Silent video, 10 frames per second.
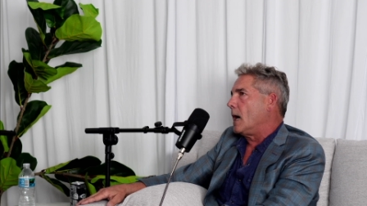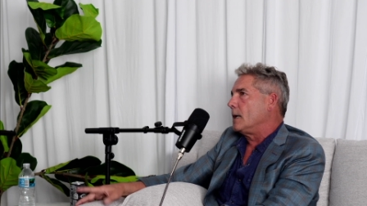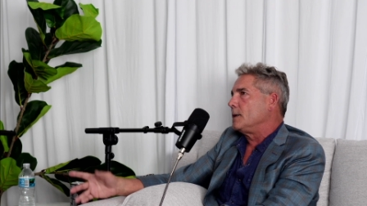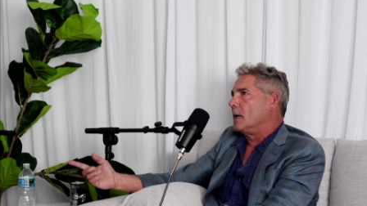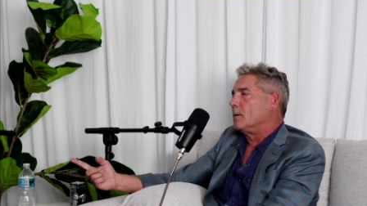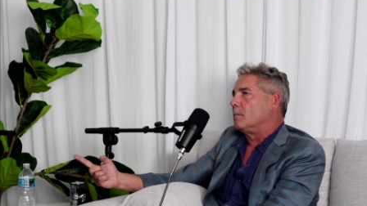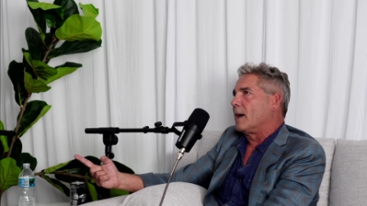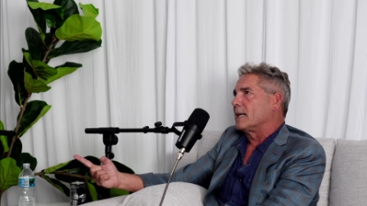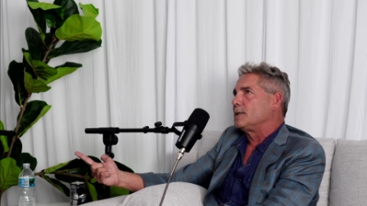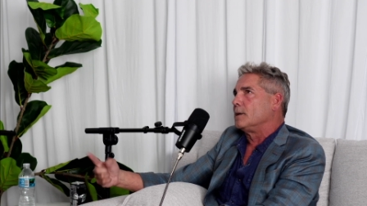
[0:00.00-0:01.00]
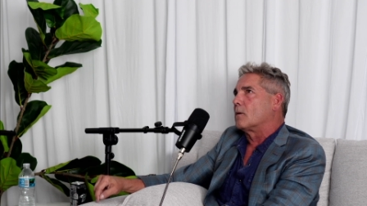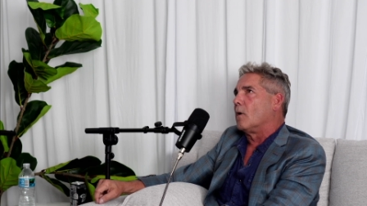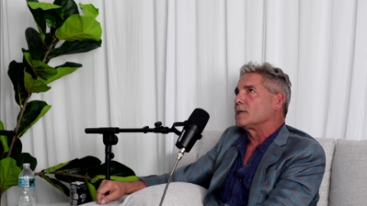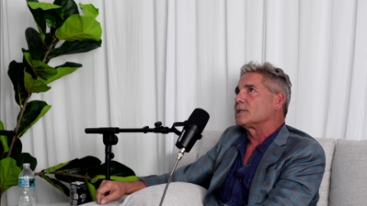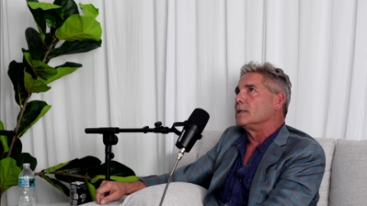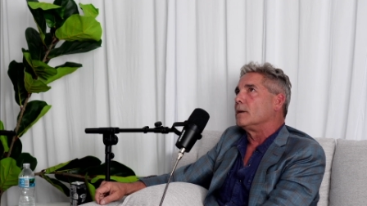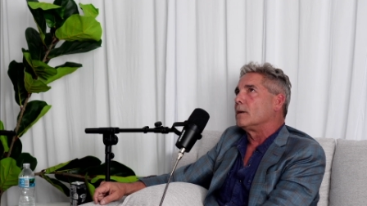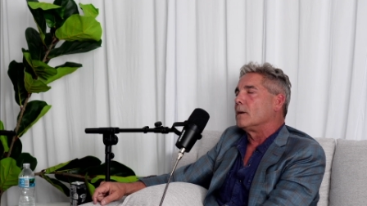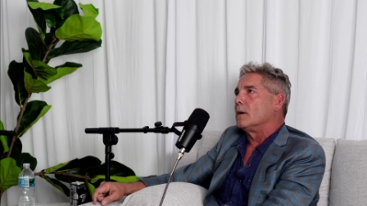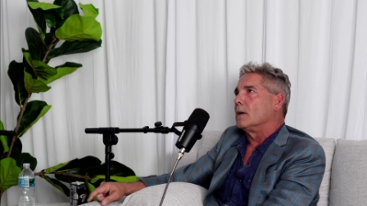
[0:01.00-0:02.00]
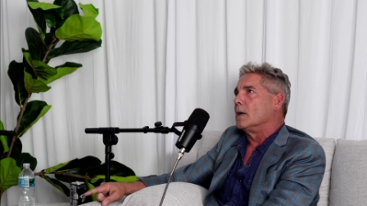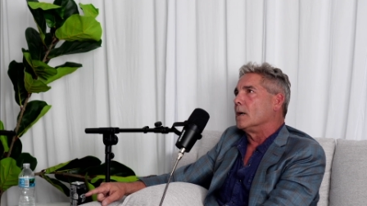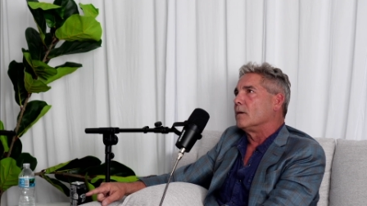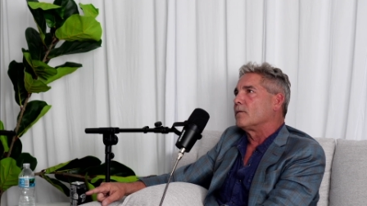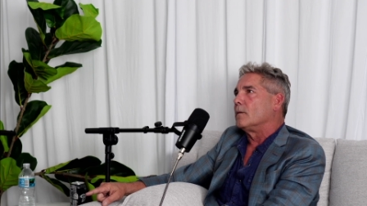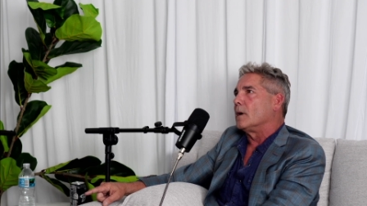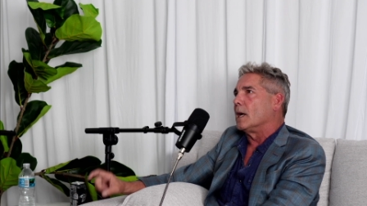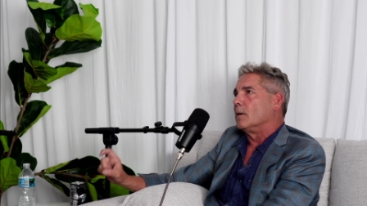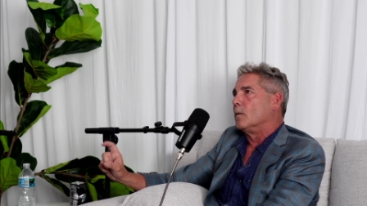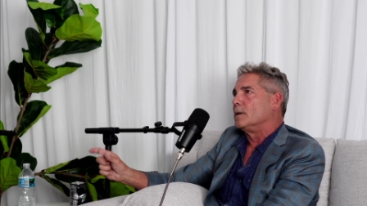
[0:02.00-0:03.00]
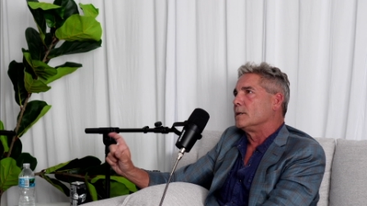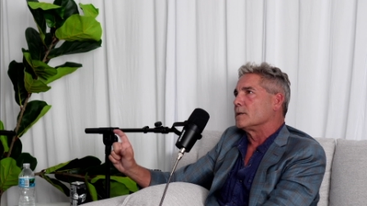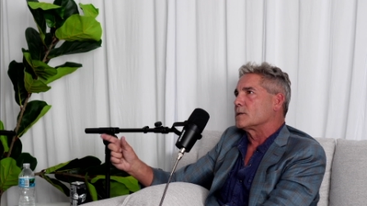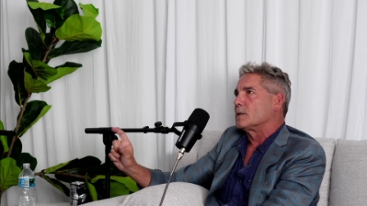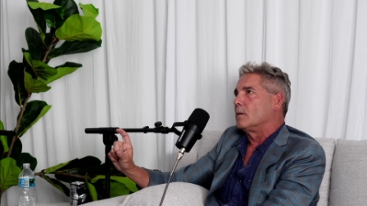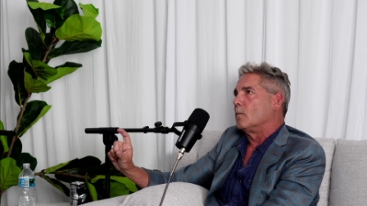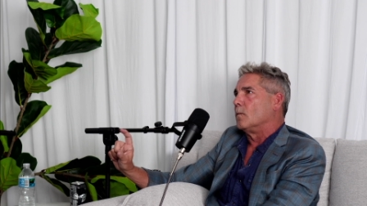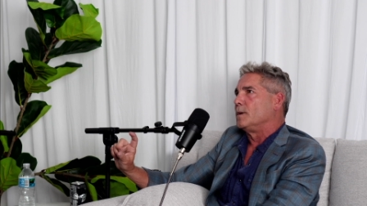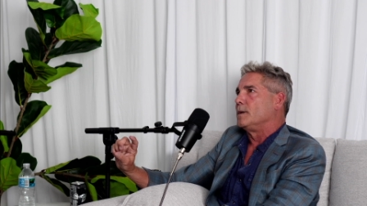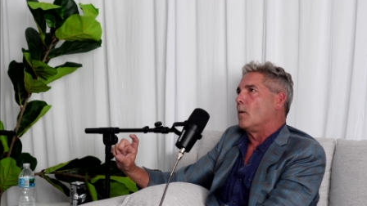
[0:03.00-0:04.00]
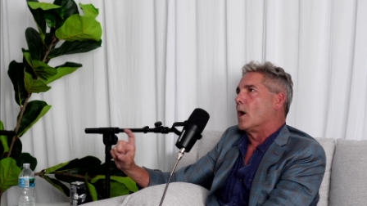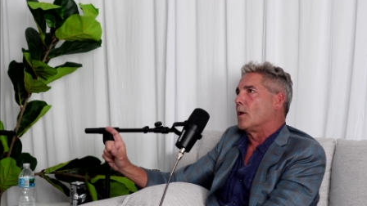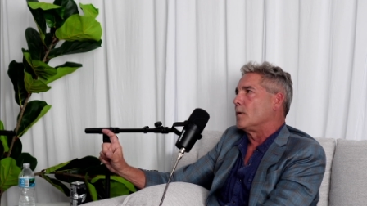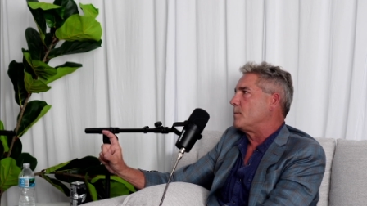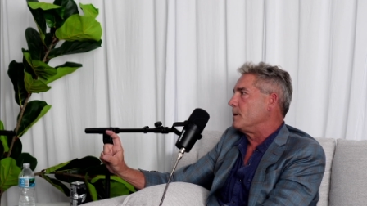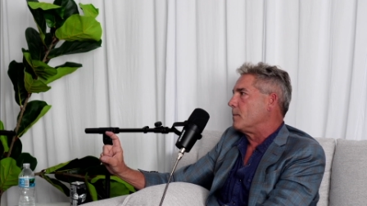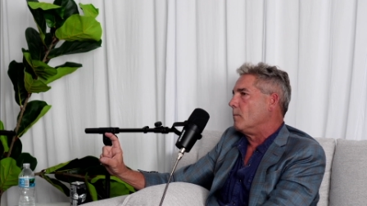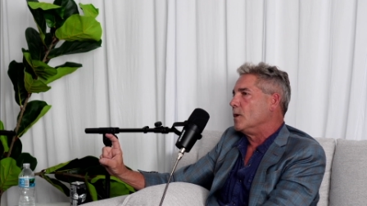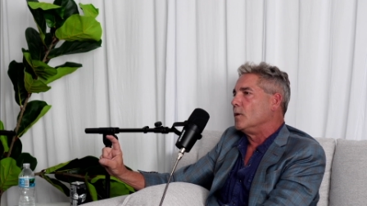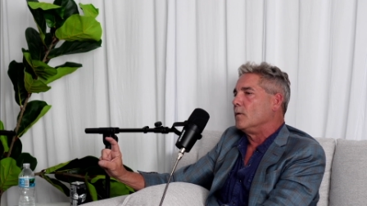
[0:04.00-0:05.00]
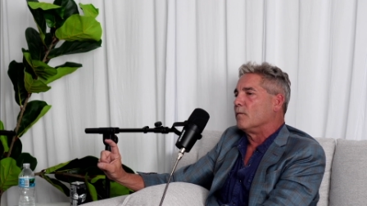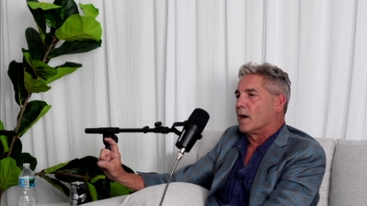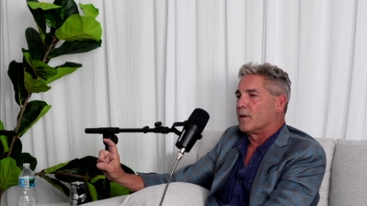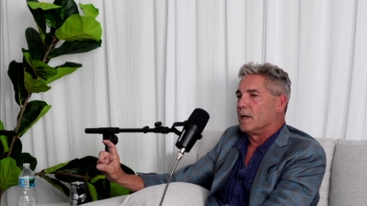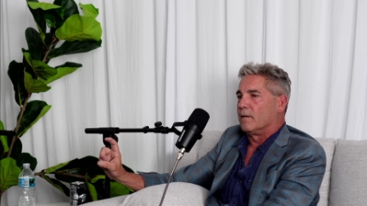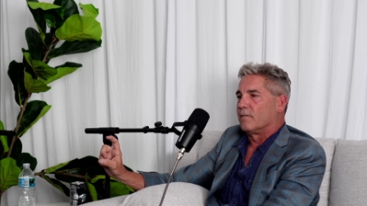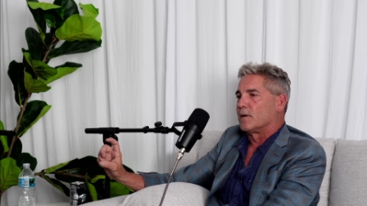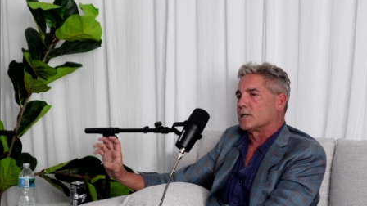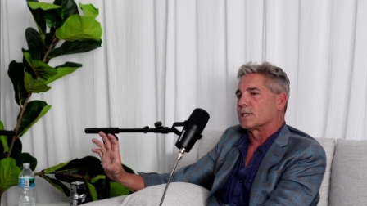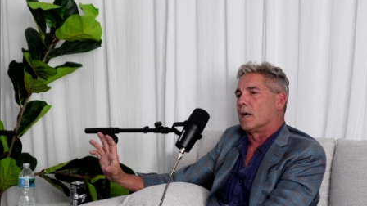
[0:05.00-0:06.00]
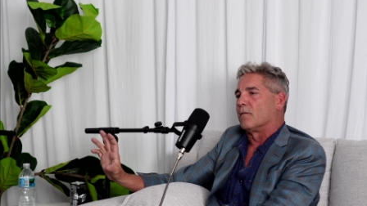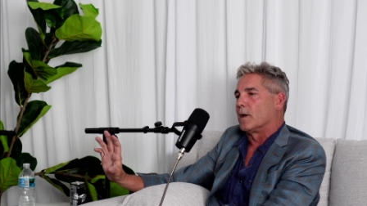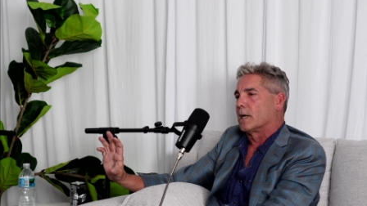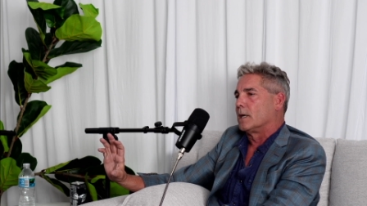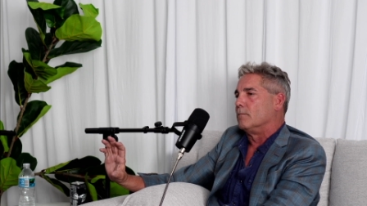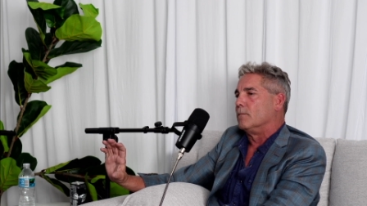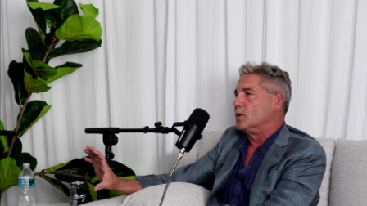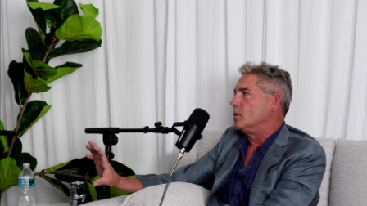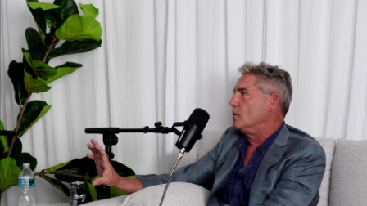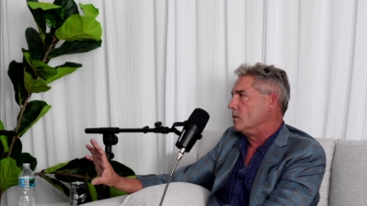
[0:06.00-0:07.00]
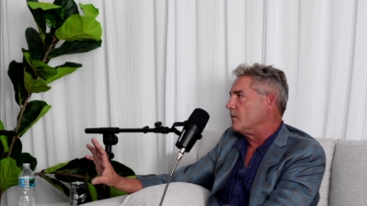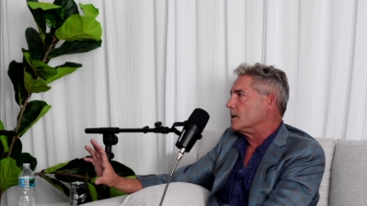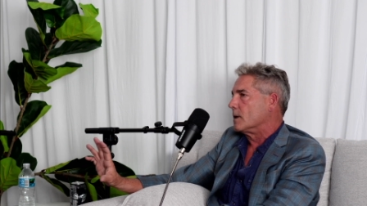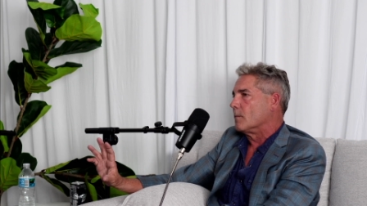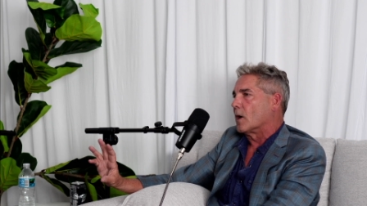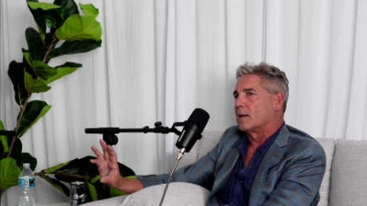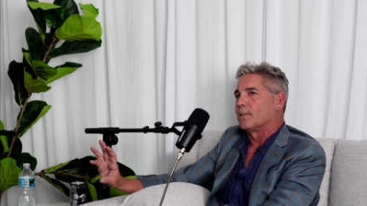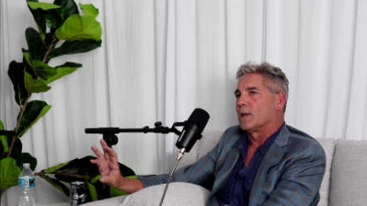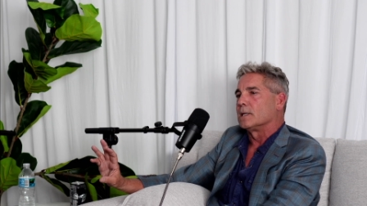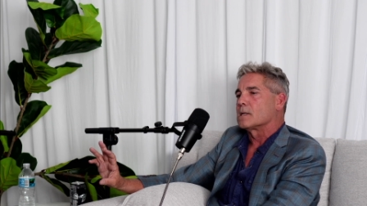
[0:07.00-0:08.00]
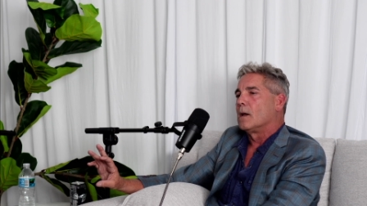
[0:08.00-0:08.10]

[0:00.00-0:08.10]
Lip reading: You know, back to your question of, hey, when do other people move? I think, first off, they're going to move into the marketplace